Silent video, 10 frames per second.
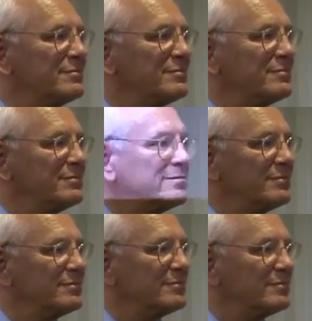
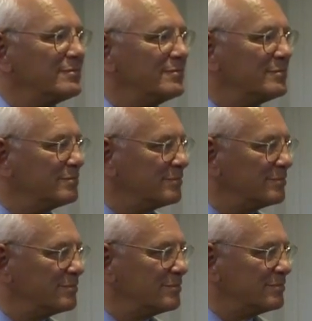
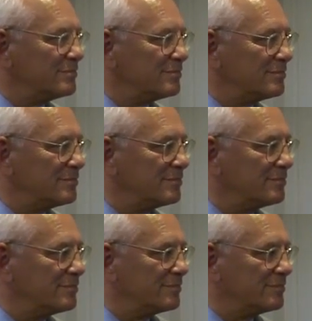
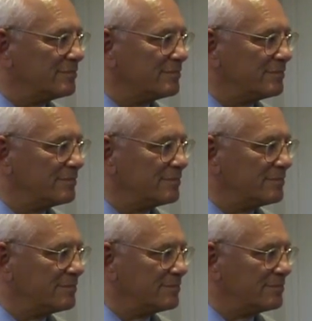(not speaking)